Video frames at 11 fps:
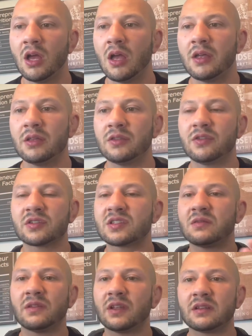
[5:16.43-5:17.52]

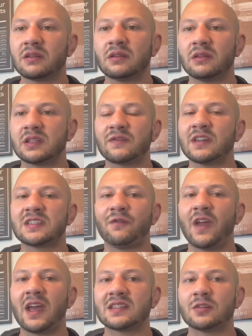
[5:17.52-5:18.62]
Let's face the
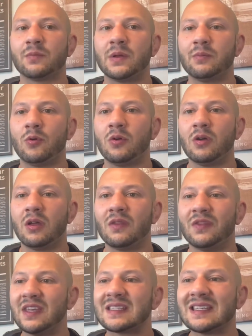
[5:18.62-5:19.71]
facts here, people.
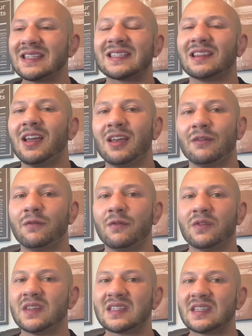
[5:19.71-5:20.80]
This is life.
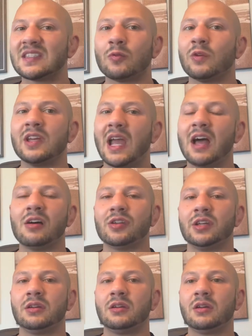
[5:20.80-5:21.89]
This is the
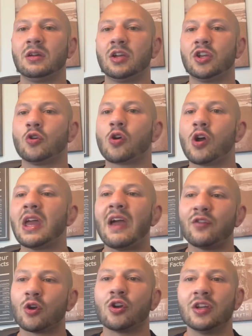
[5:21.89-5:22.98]
reality. You're going to have
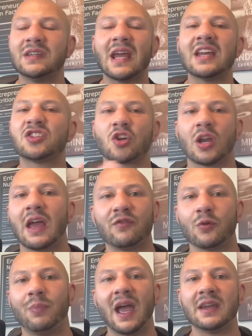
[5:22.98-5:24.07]
your good days. You're going to have
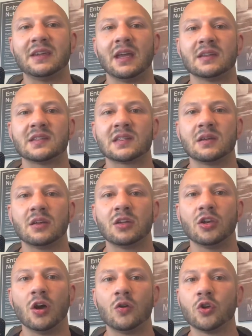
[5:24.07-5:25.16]
your bad days. You
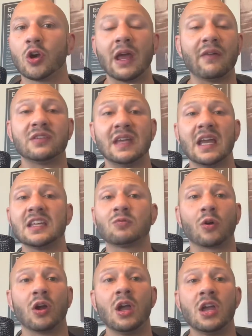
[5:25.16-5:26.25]
know, you're going to have days
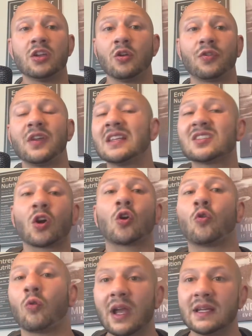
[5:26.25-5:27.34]
where, you know, things are
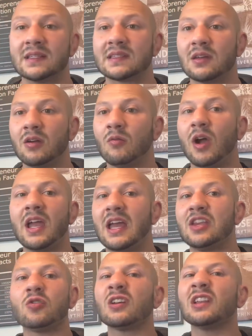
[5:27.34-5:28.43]
great, right? And
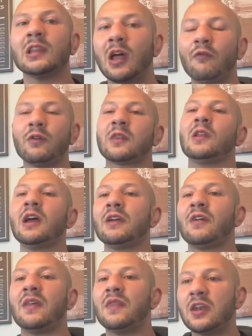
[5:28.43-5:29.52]
you're in love with life.
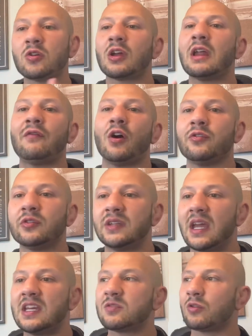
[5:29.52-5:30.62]
And then you're going to have other
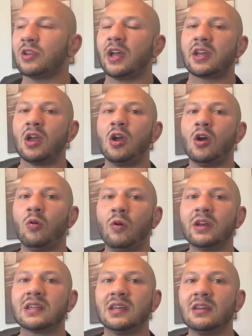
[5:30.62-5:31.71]
days where you're like,
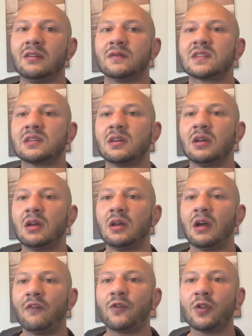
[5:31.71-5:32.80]
what gives?
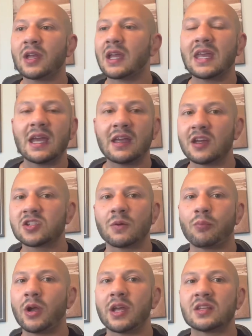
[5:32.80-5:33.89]
I feel like I can't catch a
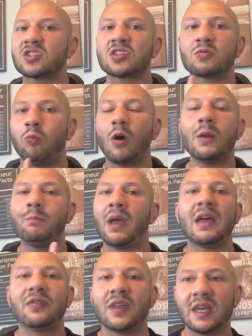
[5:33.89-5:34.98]
break. It's just one
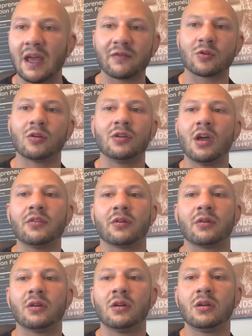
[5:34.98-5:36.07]
bad thing after
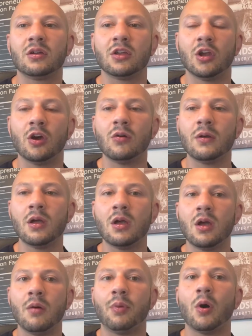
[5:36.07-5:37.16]
another, you know?
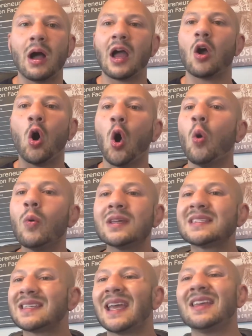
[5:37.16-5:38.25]
But I always
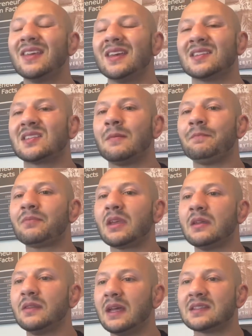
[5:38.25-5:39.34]
say this,
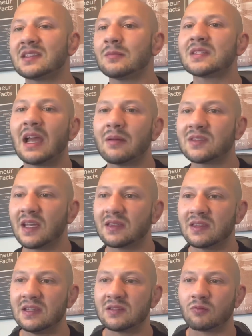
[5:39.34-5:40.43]
that sometimes like
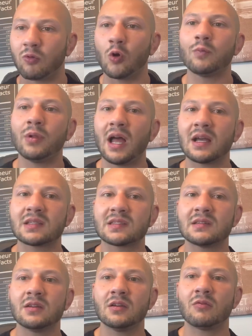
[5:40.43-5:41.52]
these roadblocks,
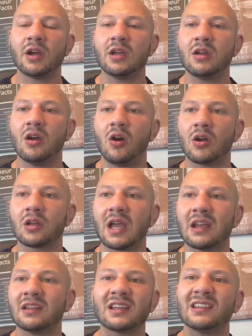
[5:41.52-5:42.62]
right, are kind
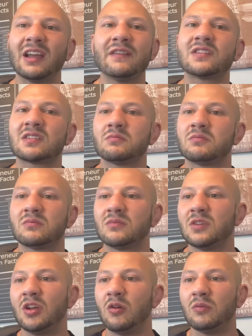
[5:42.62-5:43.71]
of like life's, you
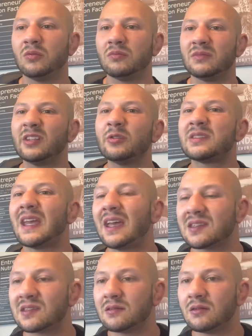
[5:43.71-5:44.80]
know, little
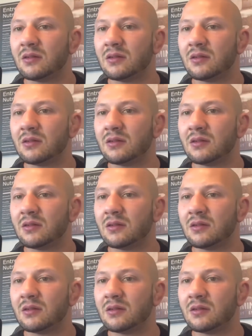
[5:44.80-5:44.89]
test.